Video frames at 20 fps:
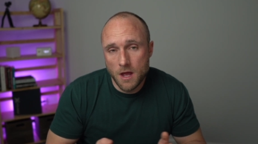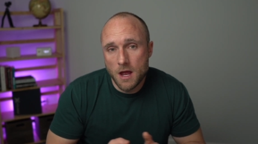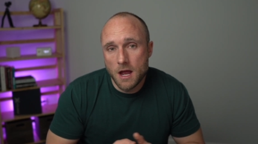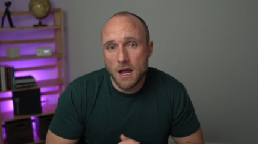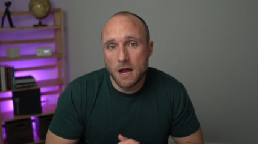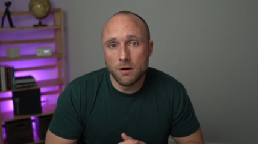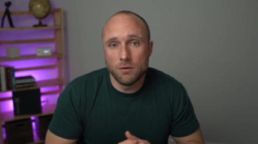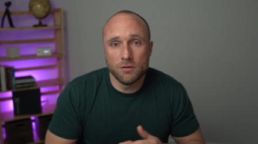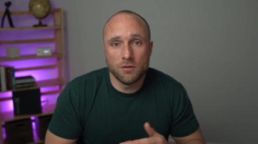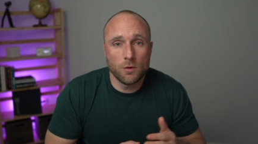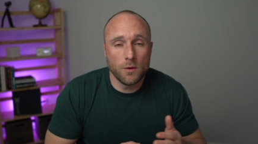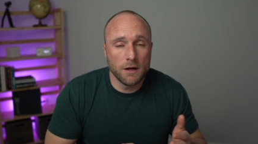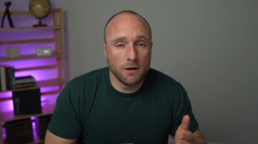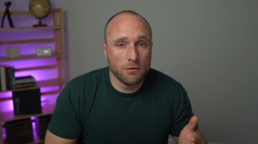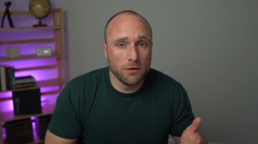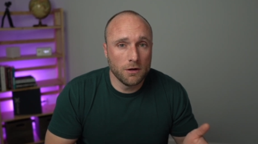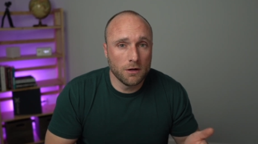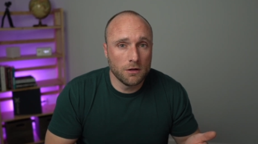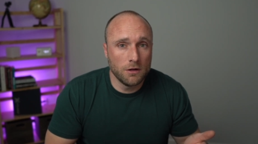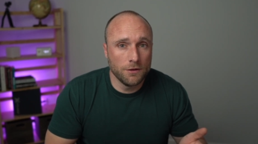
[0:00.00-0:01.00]
I was quite
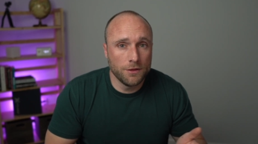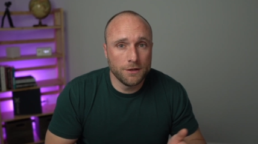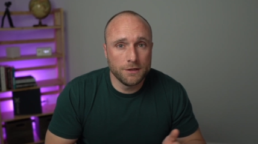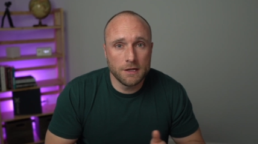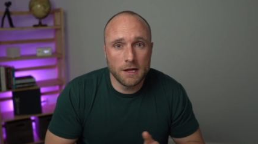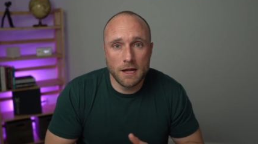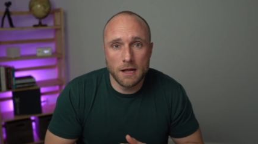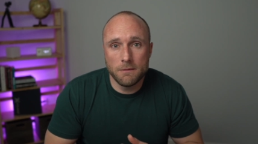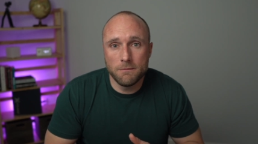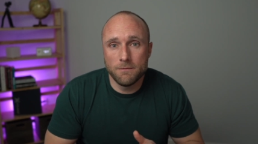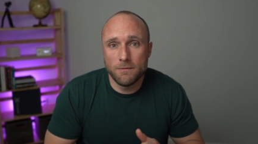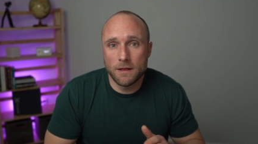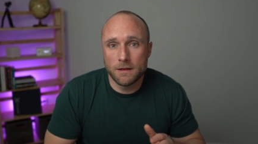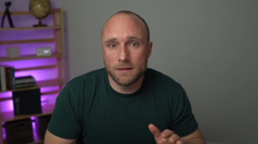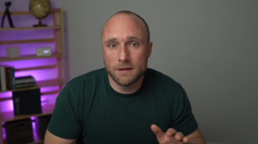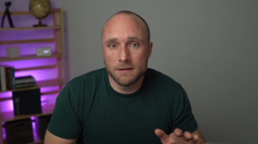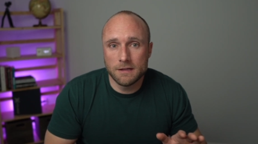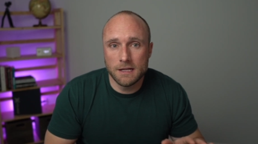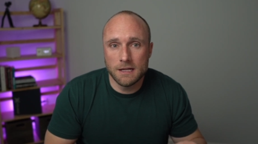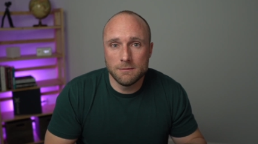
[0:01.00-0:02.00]
critical at the time that the
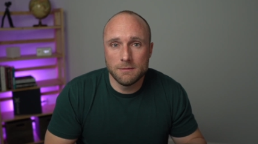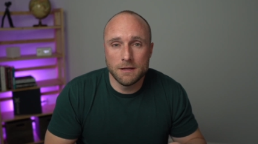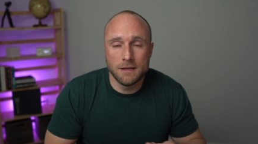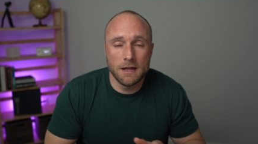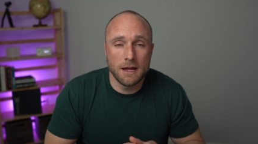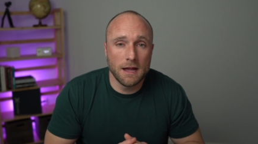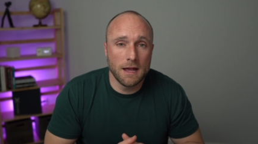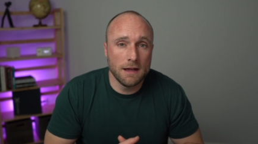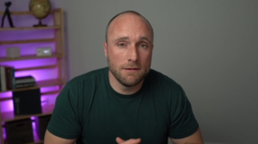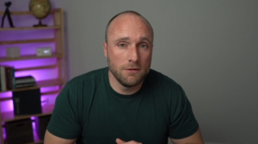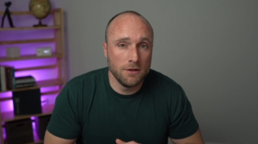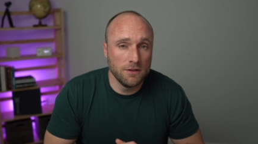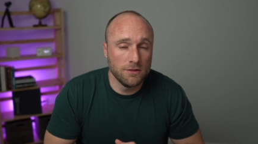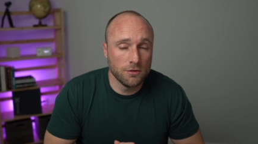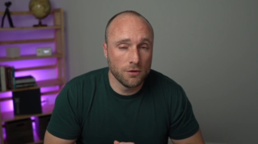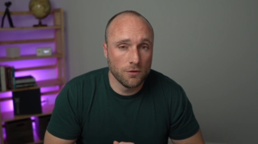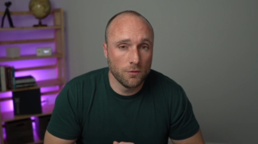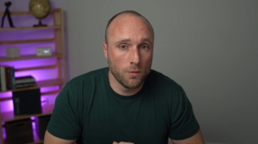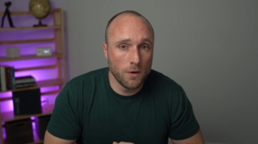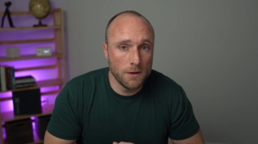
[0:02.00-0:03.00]
team did not have any sort
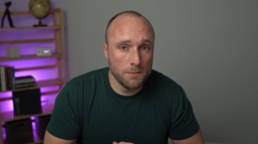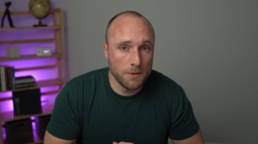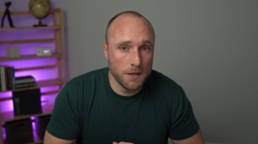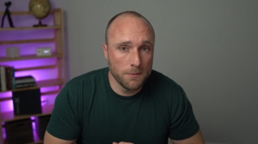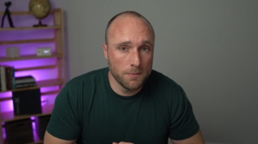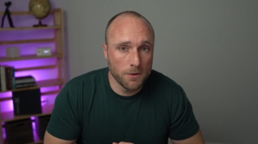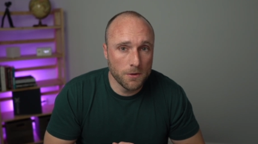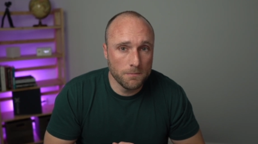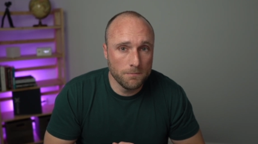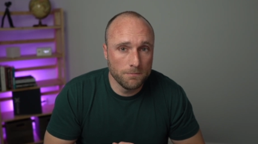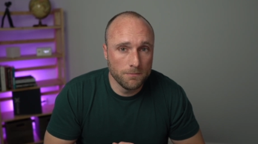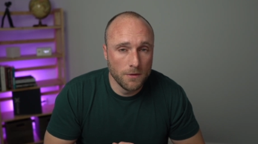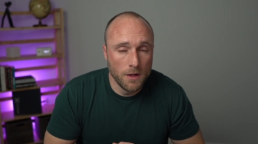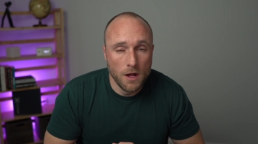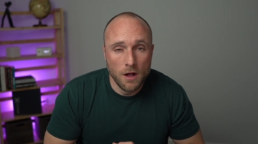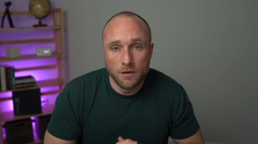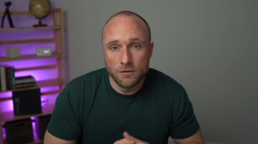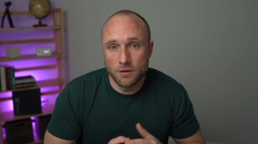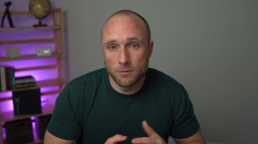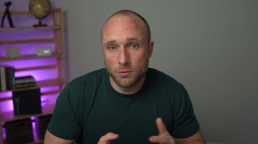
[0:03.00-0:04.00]
of white paper,
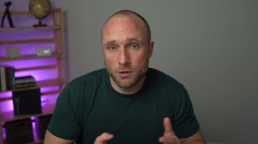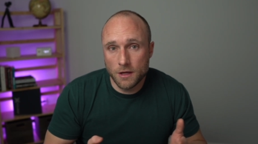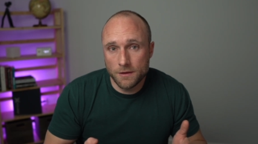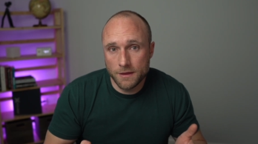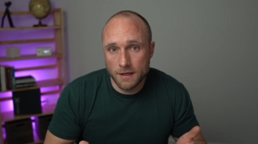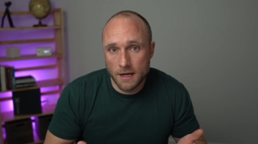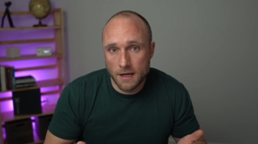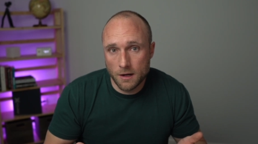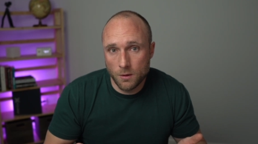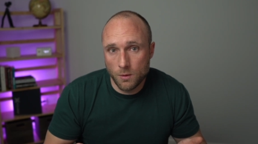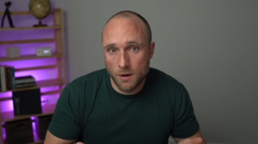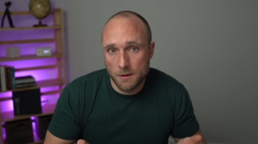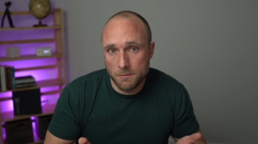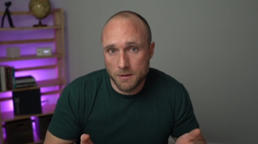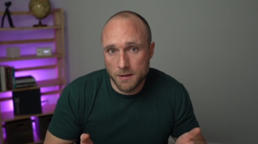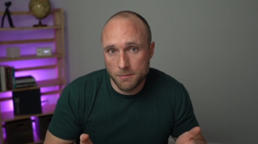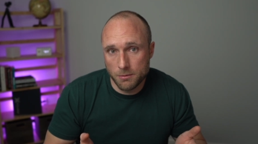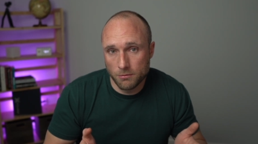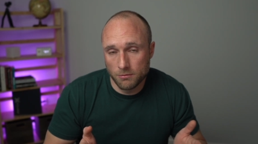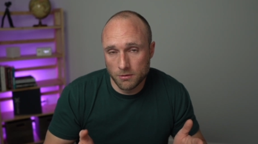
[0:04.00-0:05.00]
so I'm glad they got a white
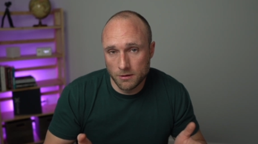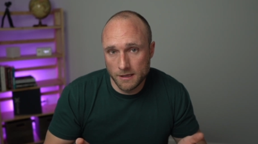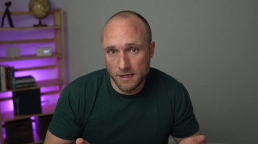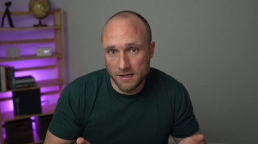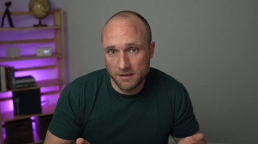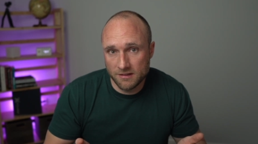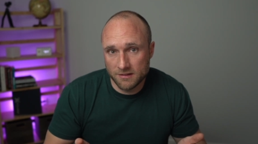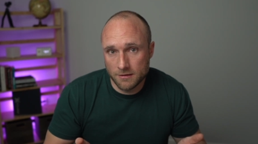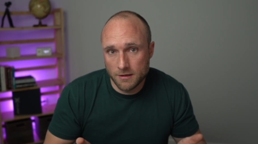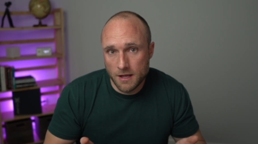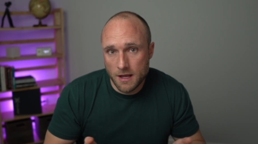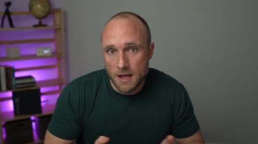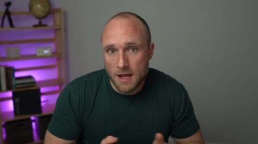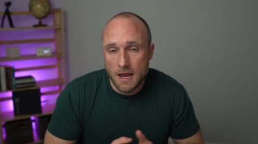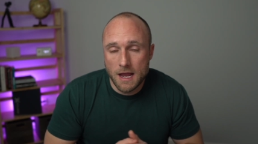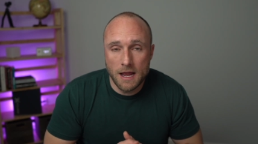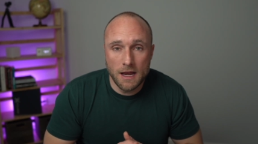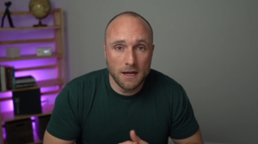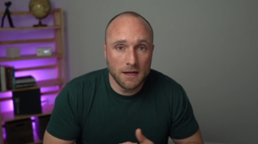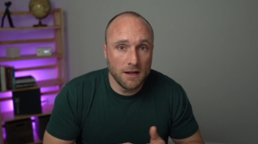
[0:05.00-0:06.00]
paper released
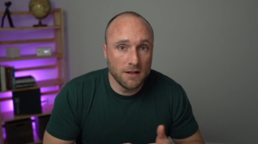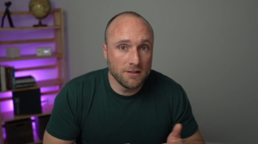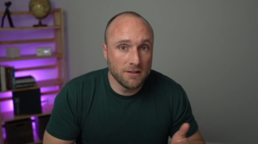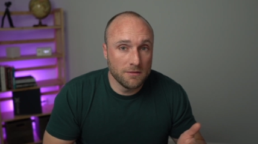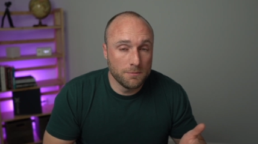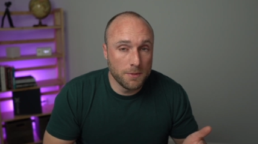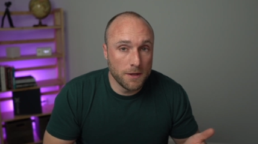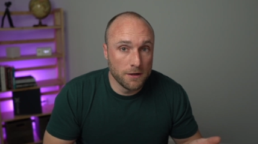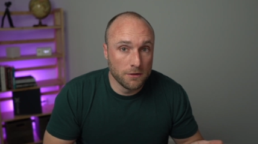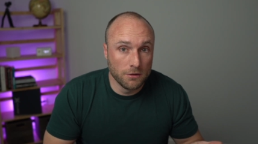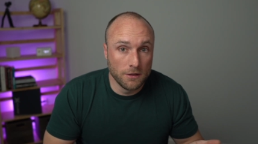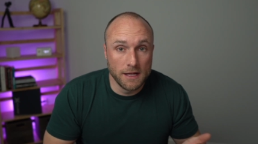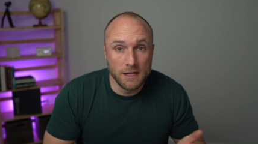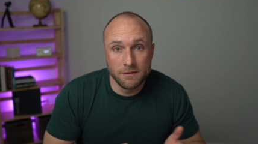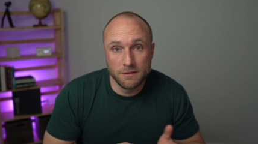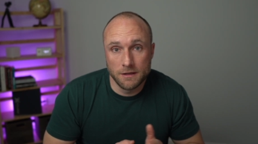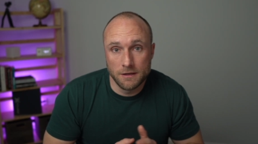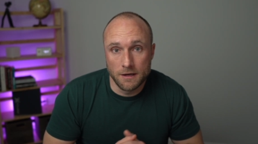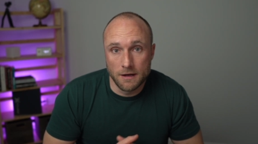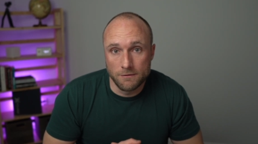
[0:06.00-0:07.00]
and I guess it's better late
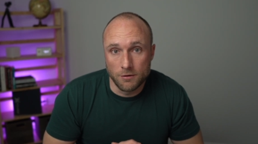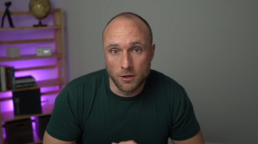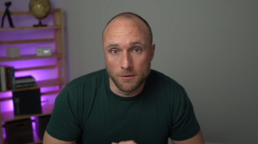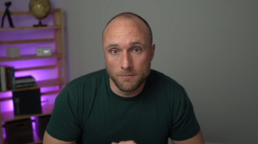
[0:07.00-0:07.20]
than never ever.